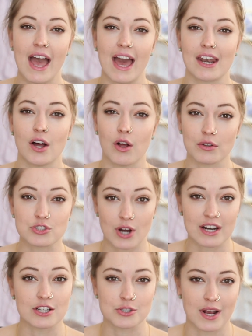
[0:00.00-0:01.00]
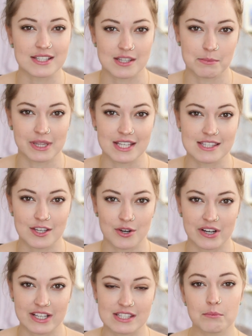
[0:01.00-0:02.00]
and I'll try to address them in the
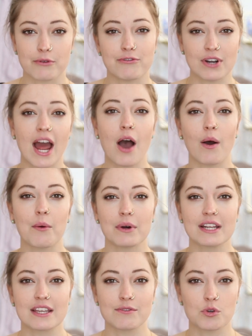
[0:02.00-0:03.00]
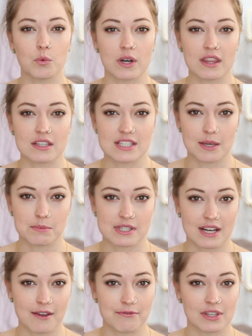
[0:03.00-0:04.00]
series. But for now, I want to give you one of the tips
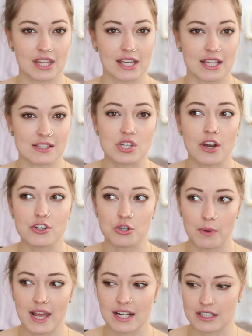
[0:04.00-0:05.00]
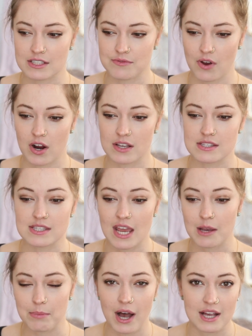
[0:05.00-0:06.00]
that I feel like is underrated as far as
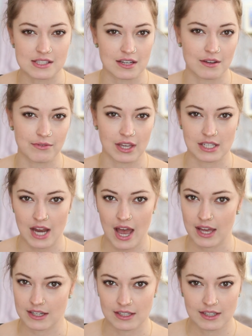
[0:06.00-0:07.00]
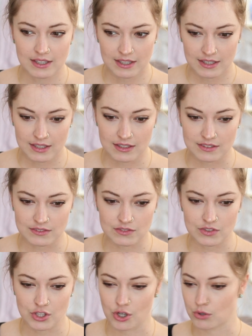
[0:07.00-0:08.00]
staying positive and not
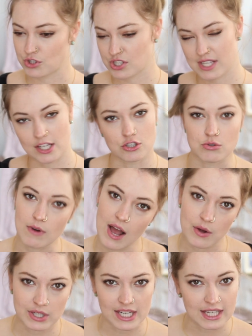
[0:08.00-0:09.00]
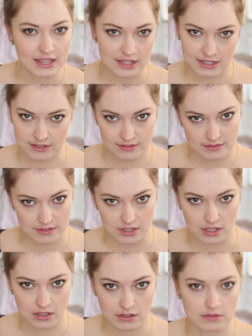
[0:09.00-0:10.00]
you know, just like drowning in the
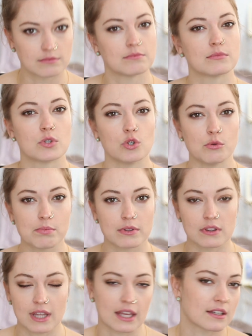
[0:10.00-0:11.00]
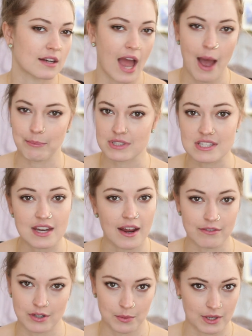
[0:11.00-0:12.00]
goop that happens to
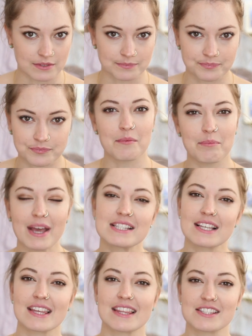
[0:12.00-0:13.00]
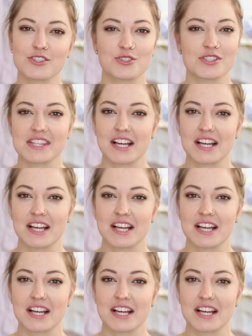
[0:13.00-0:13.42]
everyone. Basically, this is just the